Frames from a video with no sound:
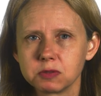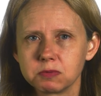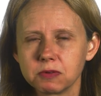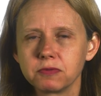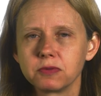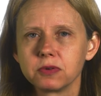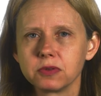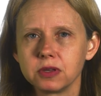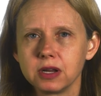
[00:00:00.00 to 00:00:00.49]

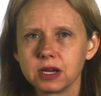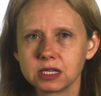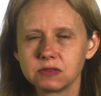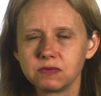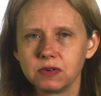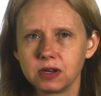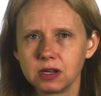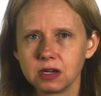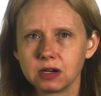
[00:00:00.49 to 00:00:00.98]
before the next
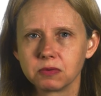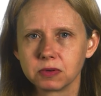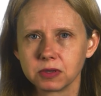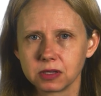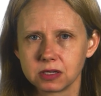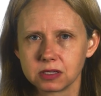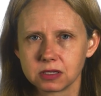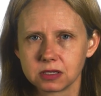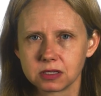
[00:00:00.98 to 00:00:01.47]
video
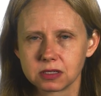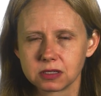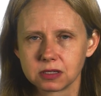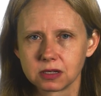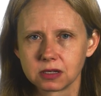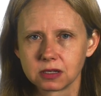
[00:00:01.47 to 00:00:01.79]
releases.